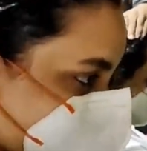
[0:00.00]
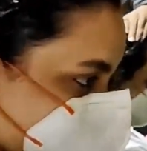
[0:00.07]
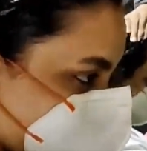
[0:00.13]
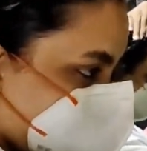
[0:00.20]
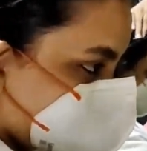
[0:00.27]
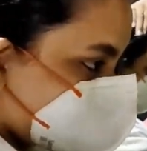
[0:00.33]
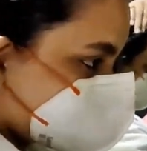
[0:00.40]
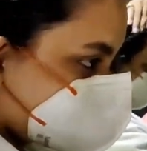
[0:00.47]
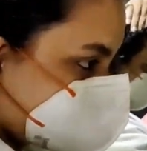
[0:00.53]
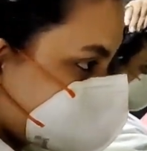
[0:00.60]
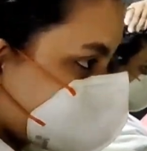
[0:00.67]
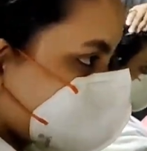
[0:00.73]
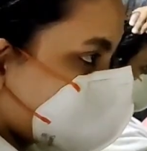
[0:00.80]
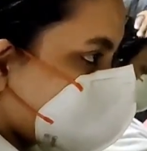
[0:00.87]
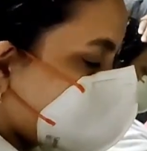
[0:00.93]
and
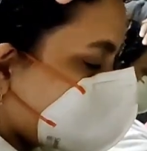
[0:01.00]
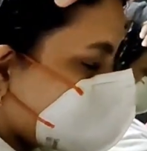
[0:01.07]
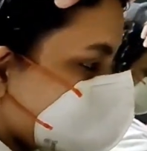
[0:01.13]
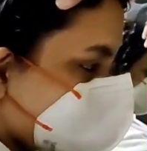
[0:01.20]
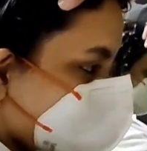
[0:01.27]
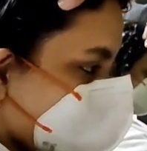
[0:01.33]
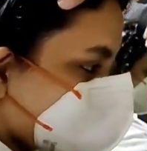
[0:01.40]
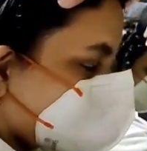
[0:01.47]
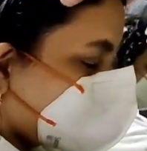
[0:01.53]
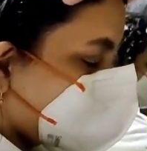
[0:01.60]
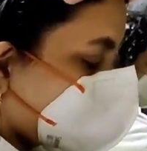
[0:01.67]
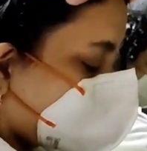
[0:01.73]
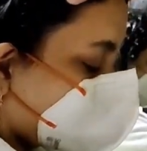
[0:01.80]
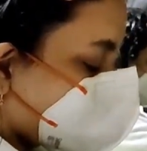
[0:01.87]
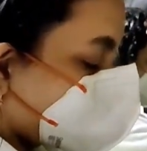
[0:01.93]
massaging it really
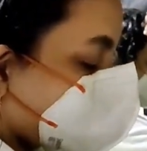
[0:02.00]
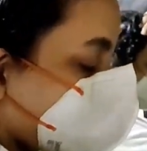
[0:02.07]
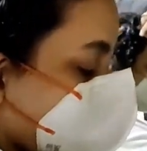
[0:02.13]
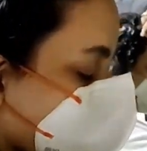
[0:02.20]
nicely.